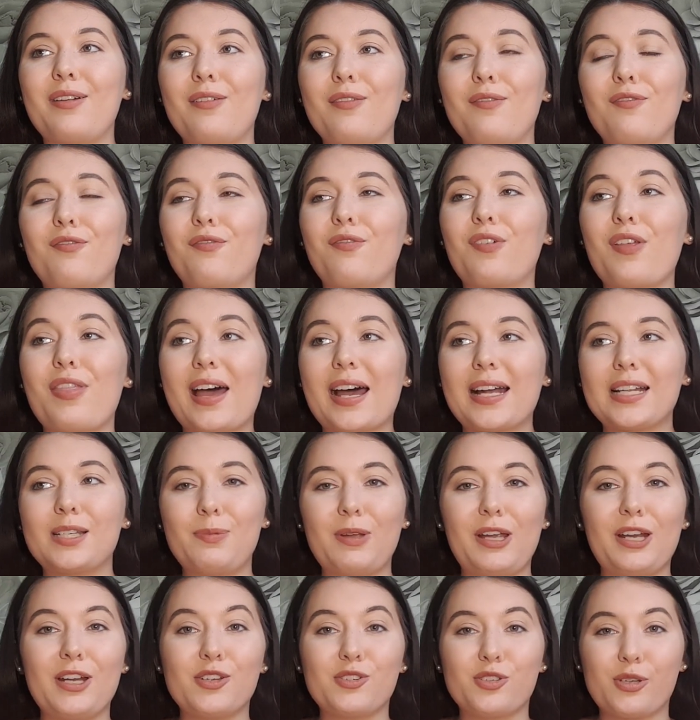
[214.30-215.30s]
for that to
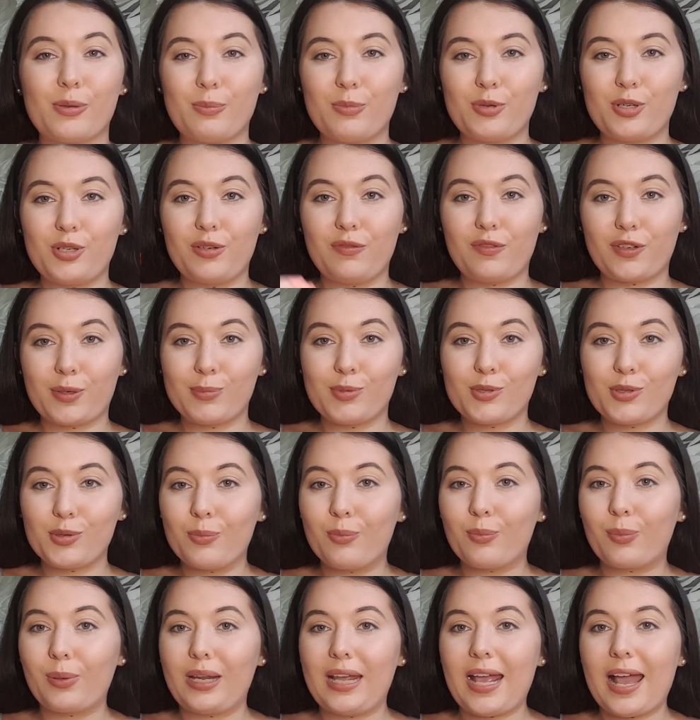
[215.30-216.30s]
be an assumption from
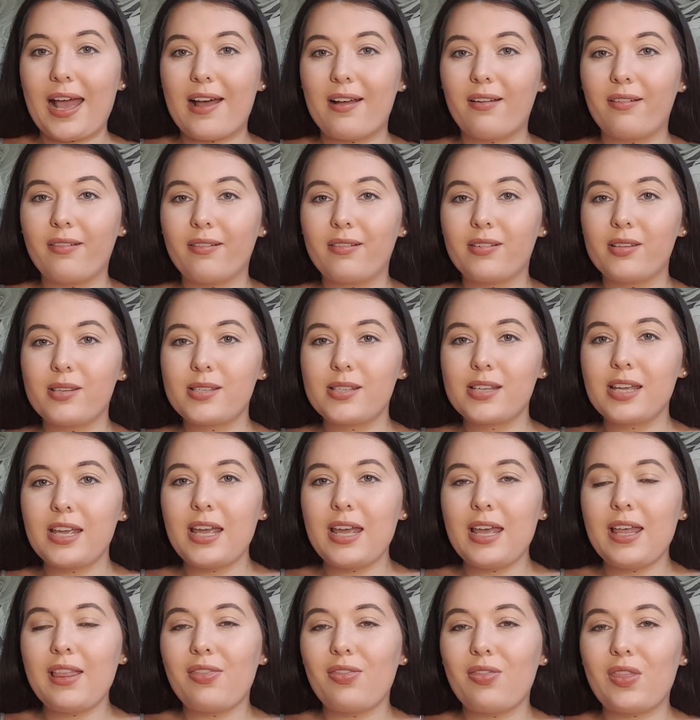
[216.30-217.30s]
somebody else,
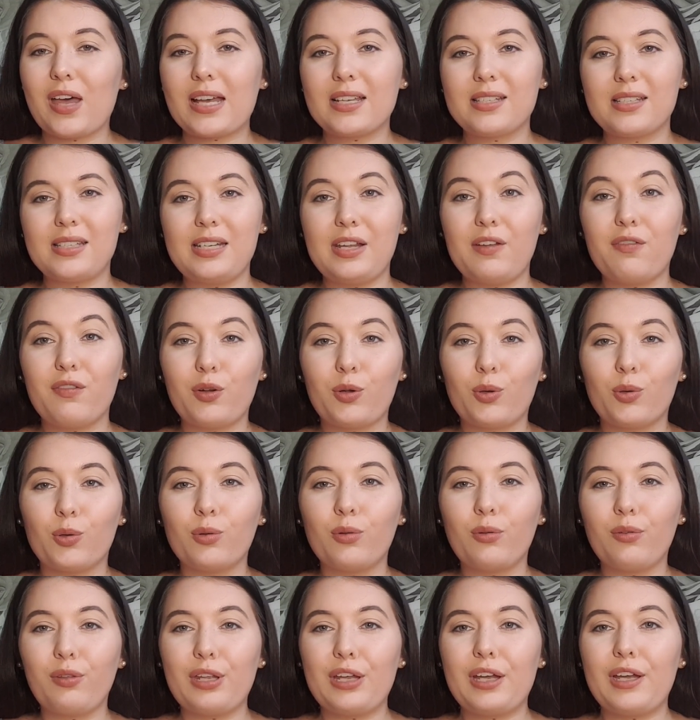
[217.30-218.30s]
that's
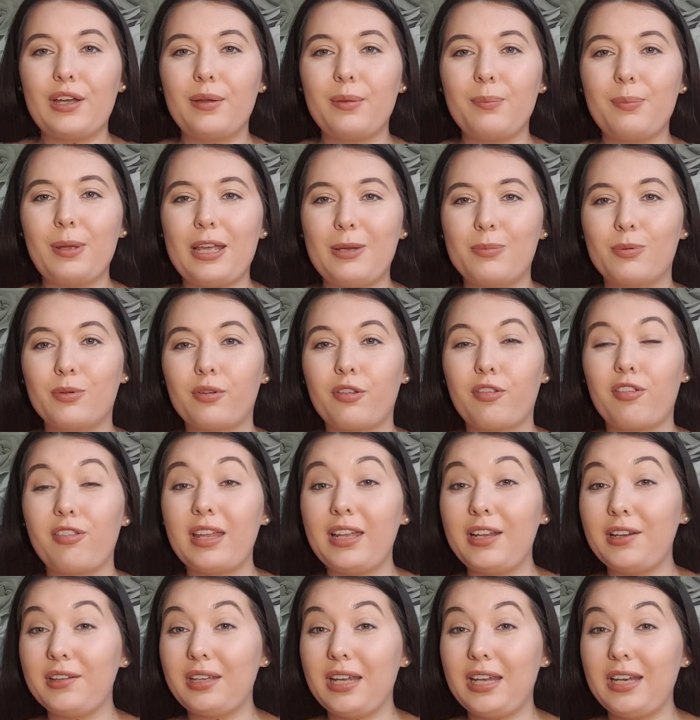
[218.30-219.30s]
difficult, that people
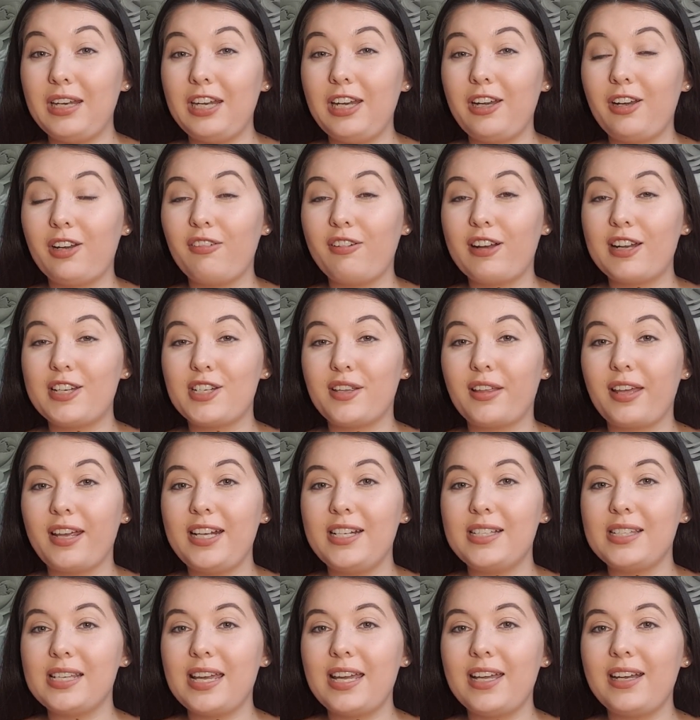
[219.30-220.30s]
think that you need
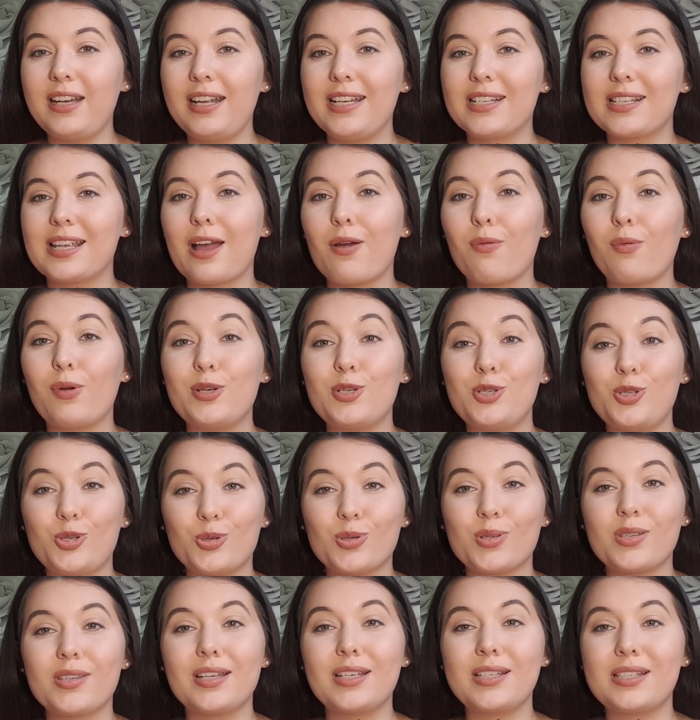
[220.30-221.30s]
congratulating. It's like, we're
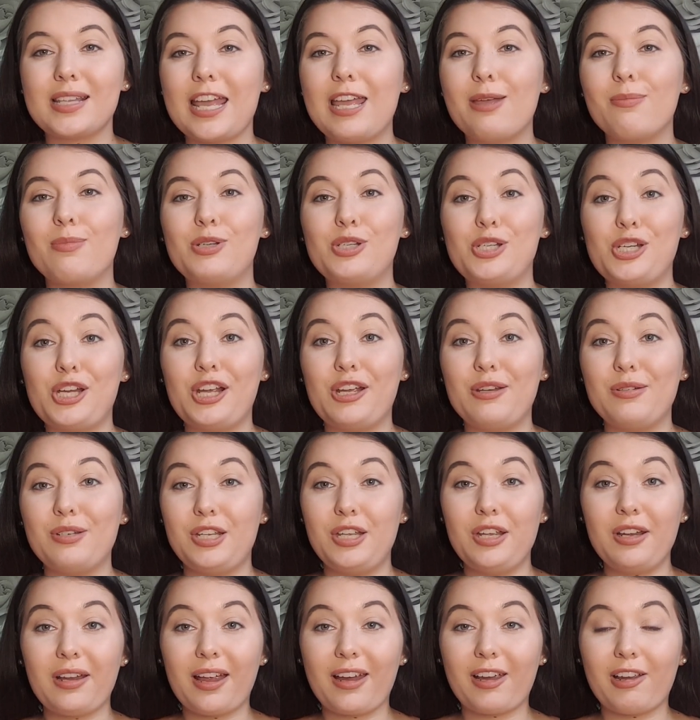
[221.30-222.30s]
just the same as you. Do
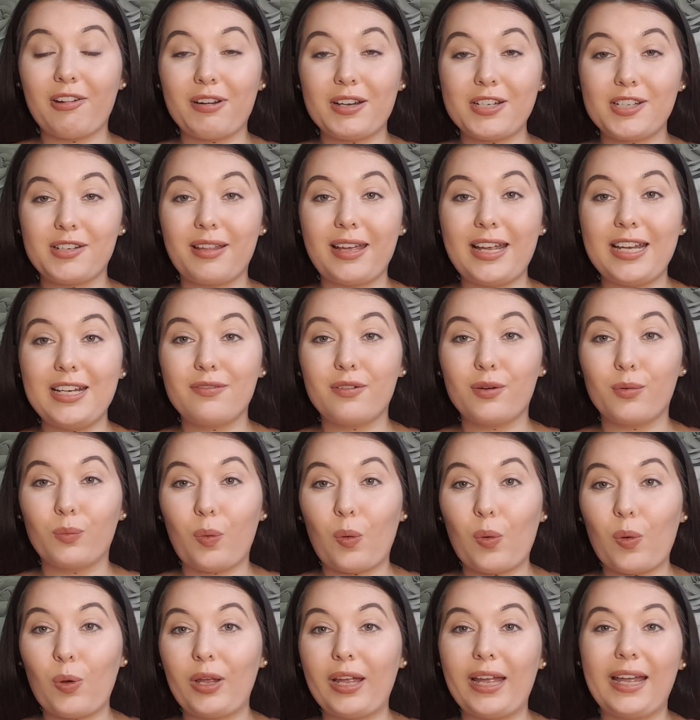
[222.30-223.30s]
you get congratulated for
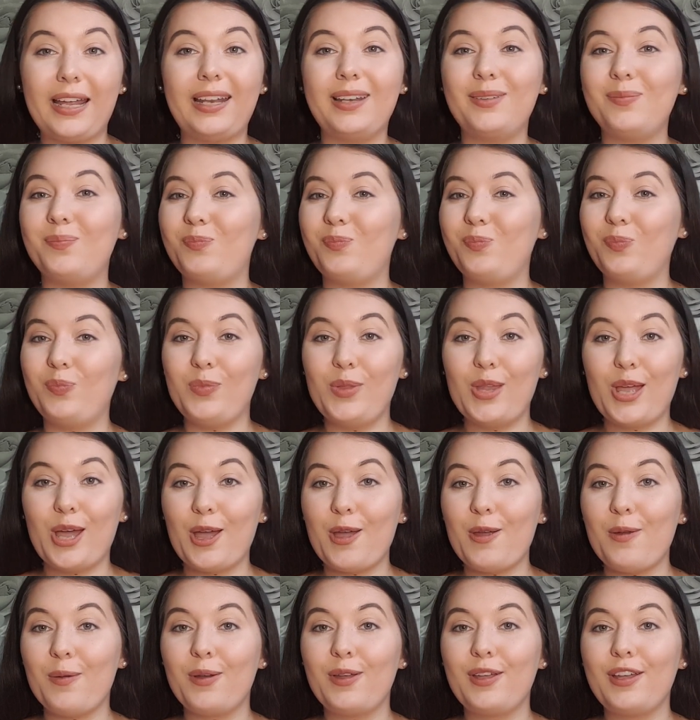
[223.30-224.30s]
walking?
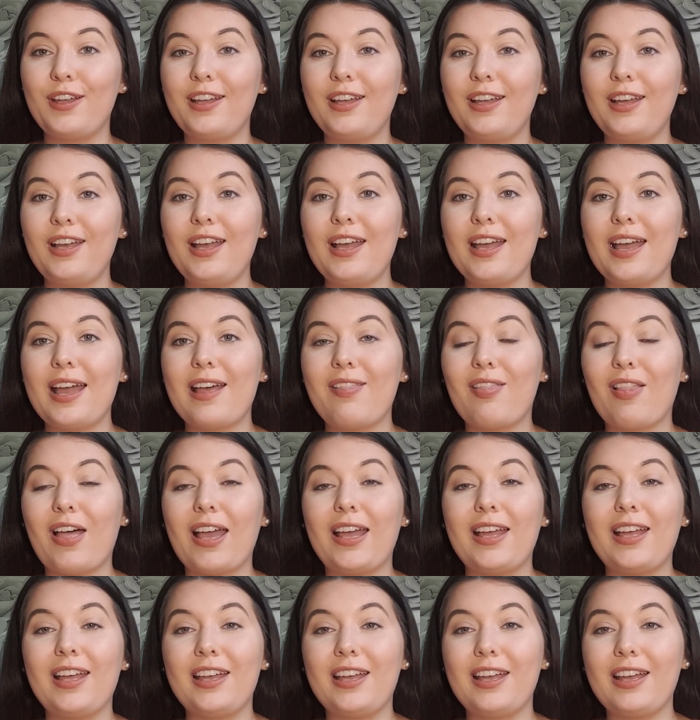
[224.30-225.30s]
No.
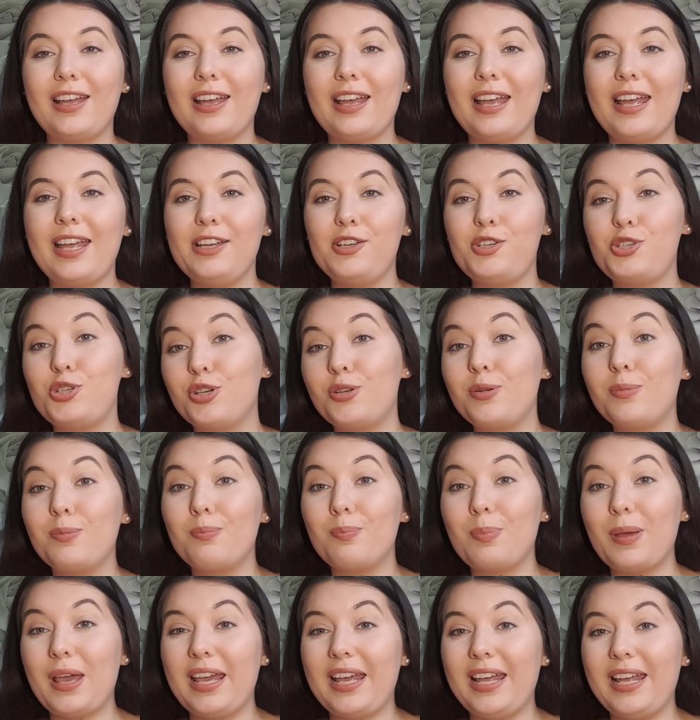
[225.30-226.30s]
Like, it shouldn't
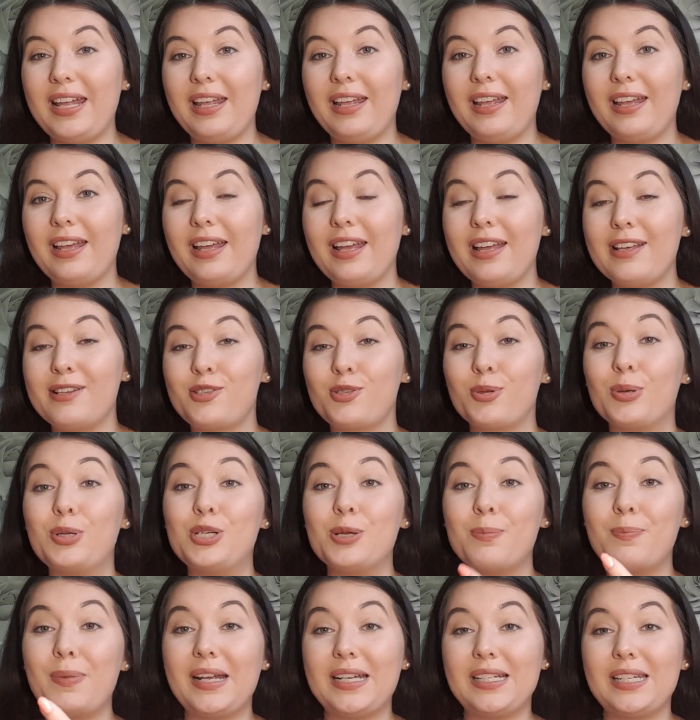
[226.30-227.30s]
be such
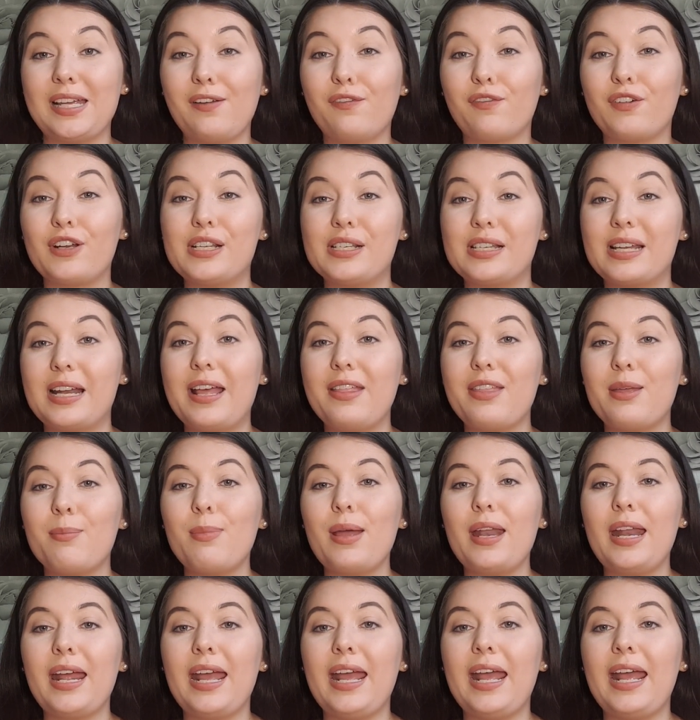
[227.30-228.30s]
a big difference, and at the
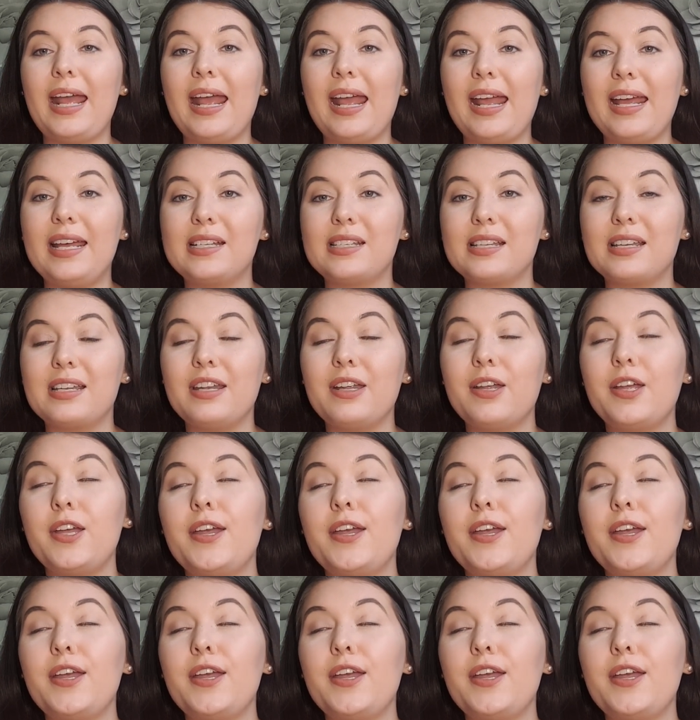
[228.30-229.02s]
minute it is. And